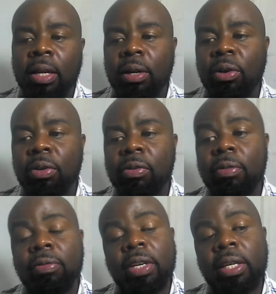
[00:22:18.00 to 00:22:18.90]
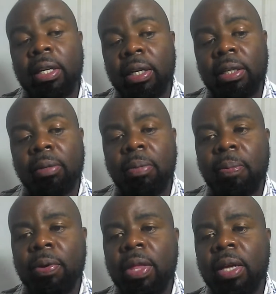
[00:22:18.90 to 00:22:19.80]
loss of interest.
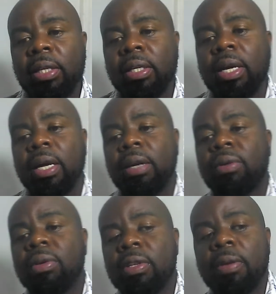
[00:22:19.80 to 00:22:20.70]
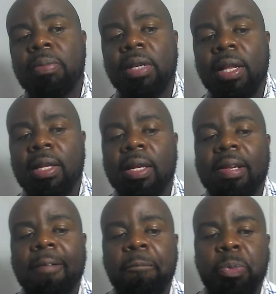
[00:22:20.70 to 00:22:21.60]
People that are on
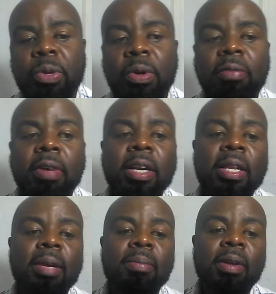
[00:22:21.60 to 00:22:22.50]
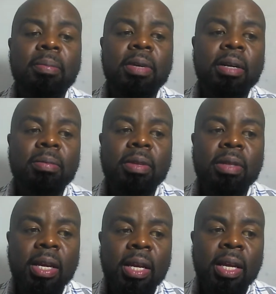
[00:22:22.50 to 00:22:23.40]
substances, you will find them sometimes
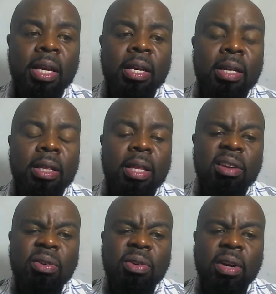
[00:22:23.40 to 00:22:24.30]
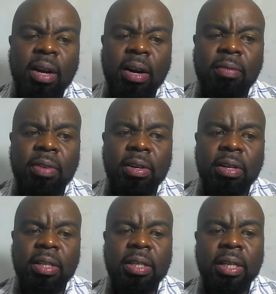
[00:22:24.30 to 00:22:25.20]
they don't have
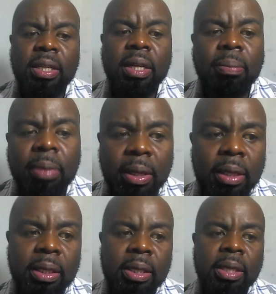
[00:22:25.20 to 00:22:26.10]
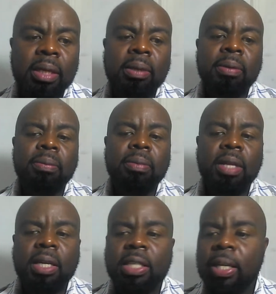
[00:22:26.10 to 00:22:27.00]
interest in some things.
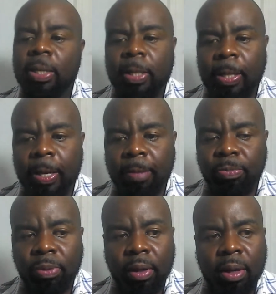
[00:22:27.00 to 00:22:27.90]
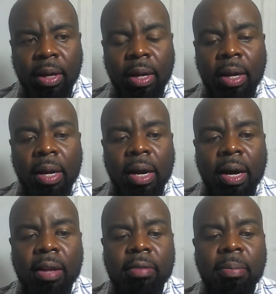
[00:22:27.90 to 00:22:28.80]
They're just there.
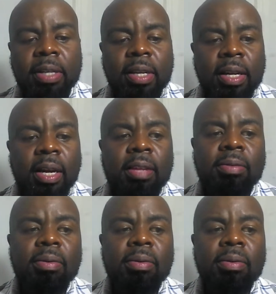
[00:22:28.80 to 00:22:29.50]
As much as